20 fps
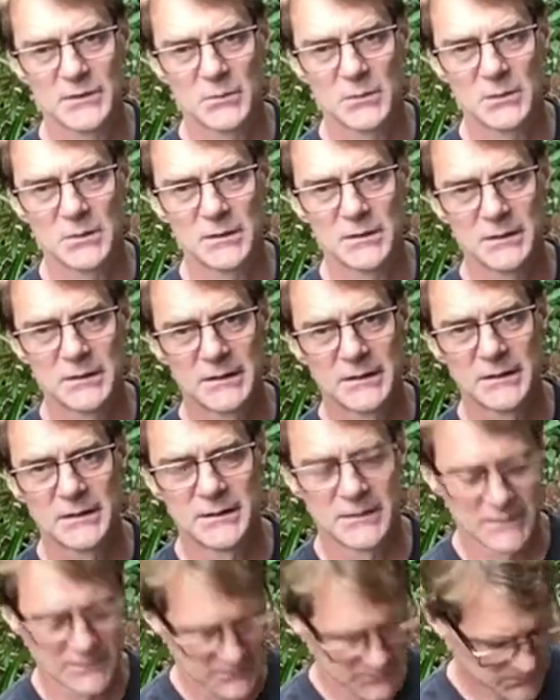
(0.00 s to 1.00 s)
will
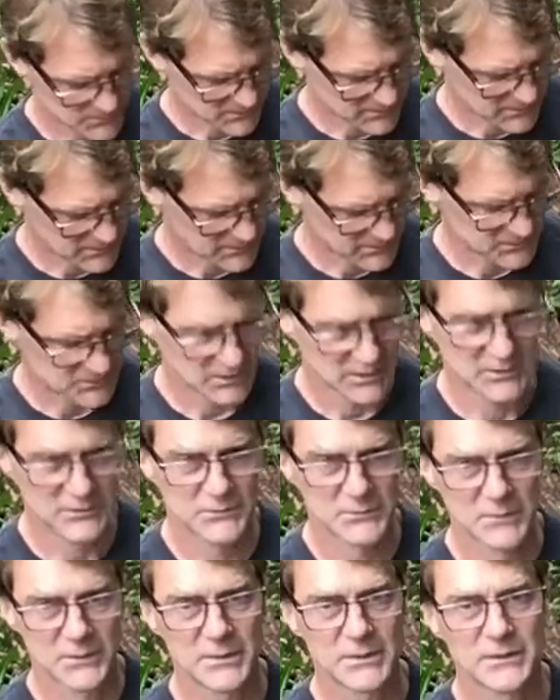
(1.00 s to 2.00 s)
get
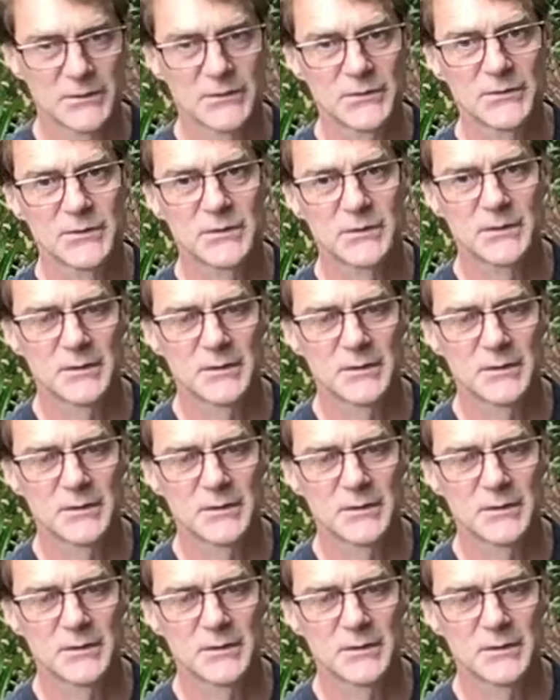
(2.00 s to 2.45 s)
addressed with this